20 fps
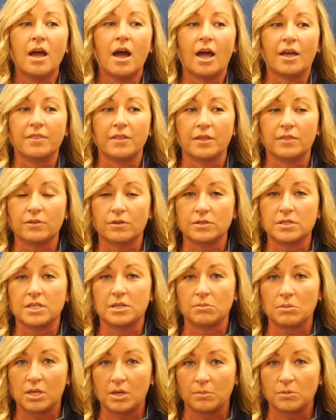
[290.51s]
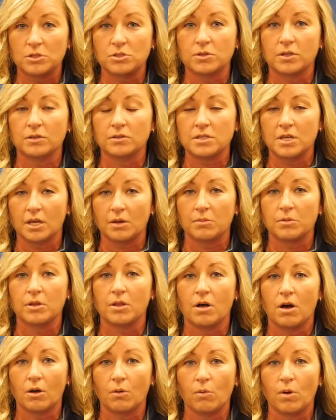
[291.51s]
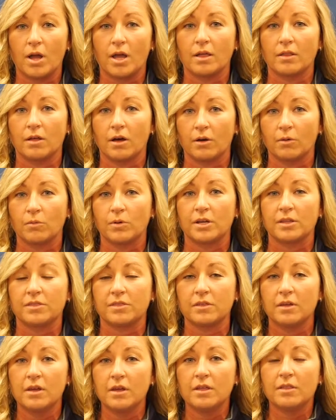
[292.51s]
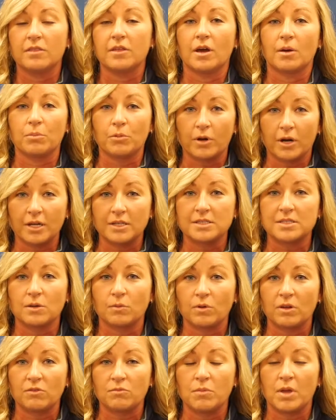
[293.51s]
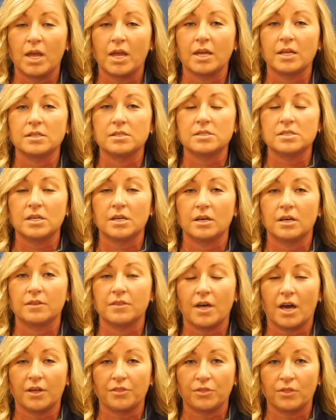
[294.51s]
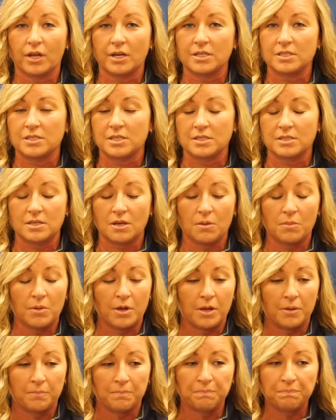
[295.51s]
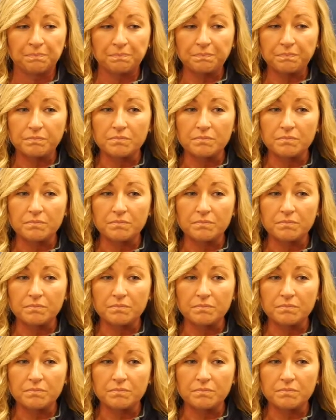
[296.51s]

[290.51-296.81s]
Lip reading: I think their team chemistry will take them a long way, along with the upgrades that we've made to the athleticism and